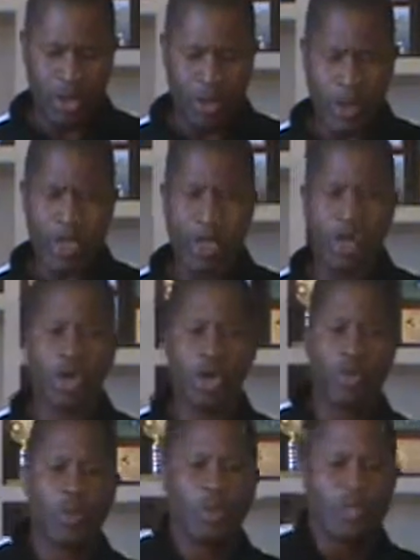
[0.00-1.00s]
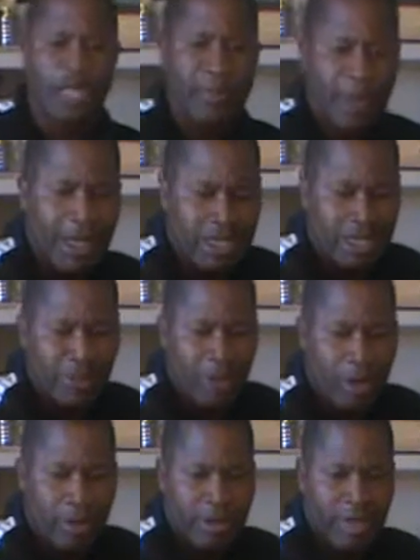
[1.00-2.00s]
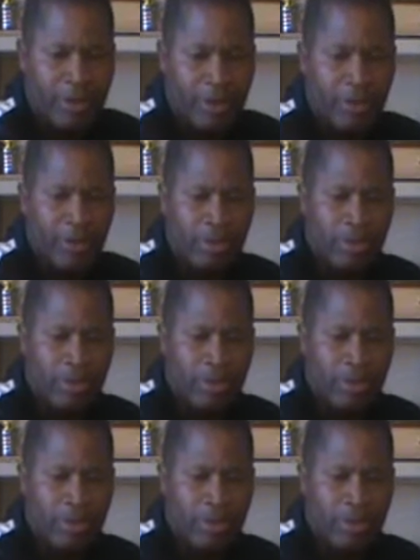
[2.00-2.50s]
We're going to go with a much smaller number